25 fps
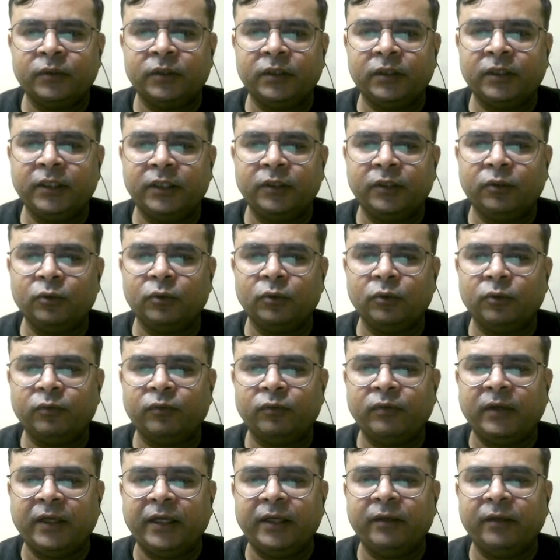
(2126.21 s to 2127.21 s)
3 to
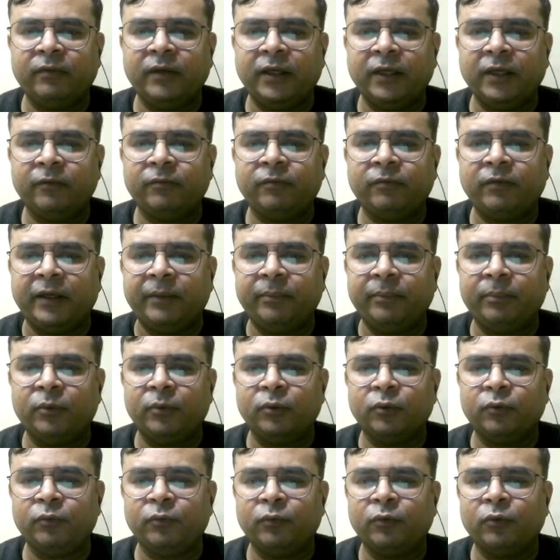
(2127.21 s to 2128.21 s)
5 and 5
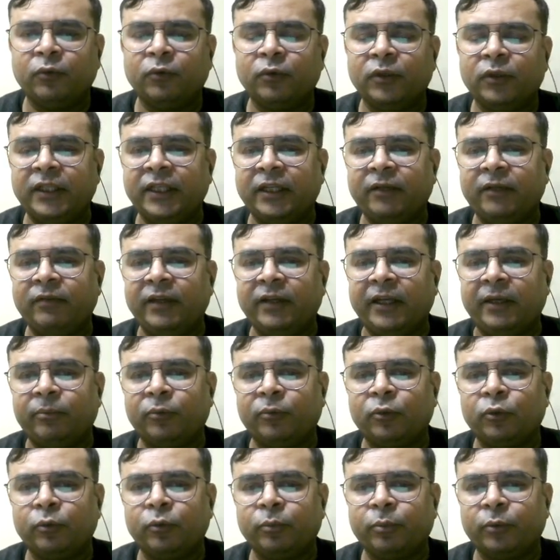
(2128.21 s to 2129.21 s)
to 4. Here we have
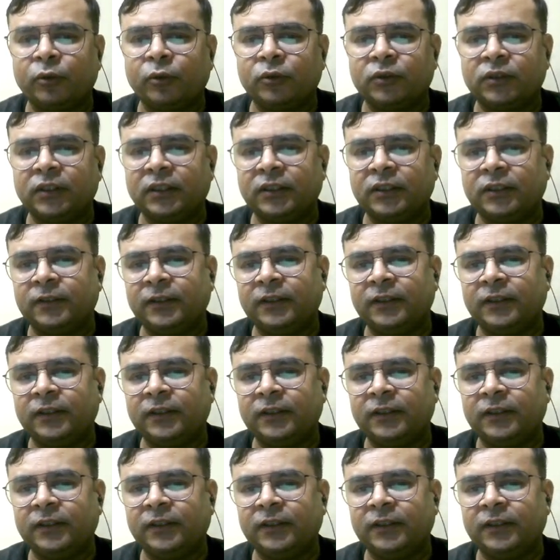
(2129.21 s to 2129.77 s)
two process.